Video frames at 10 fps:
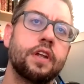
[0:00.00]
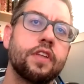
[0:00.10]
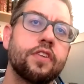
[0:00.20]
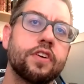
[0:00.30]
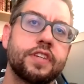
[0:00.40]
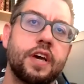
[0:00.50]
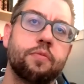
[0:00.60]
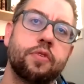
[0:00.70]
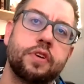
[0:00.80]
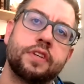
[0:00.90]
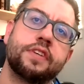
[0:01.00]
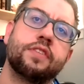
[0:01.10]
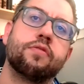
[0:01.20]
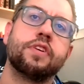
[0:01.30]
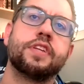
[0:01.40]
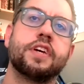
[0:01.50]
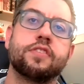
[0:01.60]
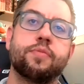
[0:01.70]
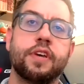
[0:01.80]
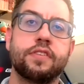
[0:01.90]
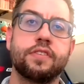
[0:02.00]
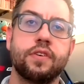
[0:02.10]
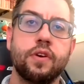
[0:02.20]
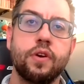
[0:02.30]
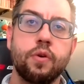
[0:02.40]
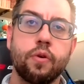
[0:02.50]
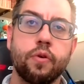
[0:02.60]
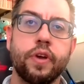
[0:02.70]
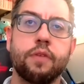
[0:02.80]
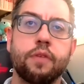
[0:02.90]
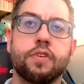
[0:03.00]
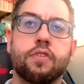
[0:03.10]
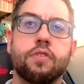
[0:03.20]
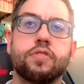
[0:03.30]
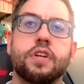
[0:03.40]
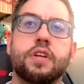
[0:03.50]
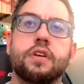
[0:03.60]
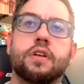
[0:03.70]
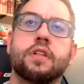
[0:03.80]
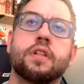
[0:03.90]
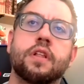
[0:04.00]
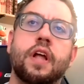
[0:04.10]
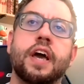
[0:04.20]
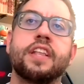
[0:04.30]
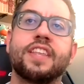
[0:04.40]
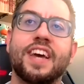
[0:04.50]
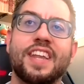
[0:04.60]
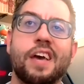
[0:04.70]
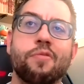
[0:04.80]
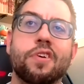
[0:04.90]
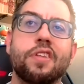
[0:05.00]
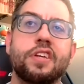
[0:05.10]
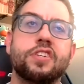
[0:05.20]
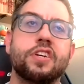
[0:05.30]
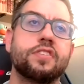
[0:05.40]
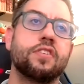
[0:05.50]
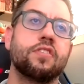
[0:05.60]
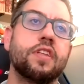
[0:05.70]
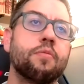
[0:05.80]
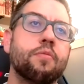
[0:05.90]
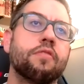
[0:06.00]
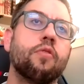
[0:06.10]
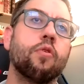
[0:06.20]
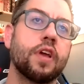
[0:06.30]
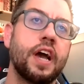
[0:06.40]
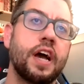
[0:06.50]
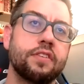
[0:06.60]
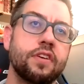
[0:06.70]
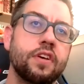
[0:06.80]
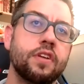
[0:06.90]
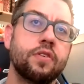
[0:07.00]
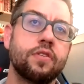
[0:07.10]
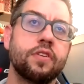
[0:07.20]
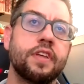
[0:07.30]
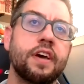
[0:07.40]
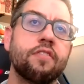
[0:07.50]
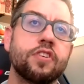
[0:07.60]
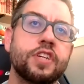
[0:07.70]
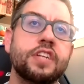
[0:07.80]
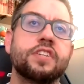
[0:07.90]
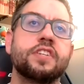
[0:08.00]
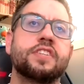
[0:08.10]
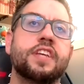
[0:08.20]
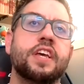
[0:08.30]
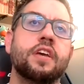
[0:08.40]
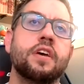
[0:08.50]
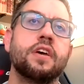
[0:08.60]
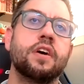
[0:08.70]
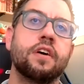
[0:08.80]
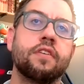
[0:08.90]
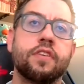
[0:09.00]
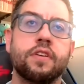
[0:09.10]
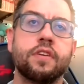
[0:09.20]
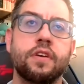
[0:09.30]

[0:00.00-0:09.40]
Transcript: Another example is in the retail space, where we helped a grocery client dynamically adjust their labor forecast due to the ever-changing state of